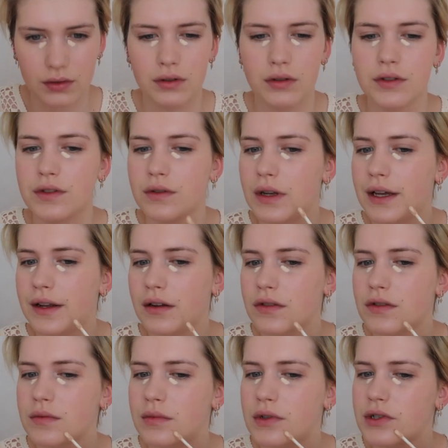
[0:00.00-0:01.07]
Also like
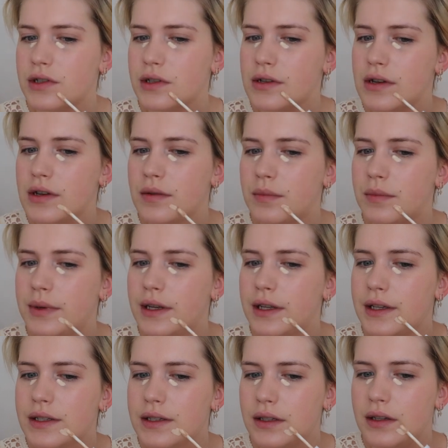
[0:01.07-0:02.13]
not too much, and
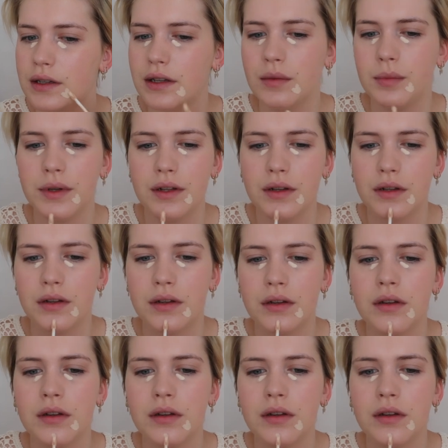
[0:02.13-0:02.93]
place a little bit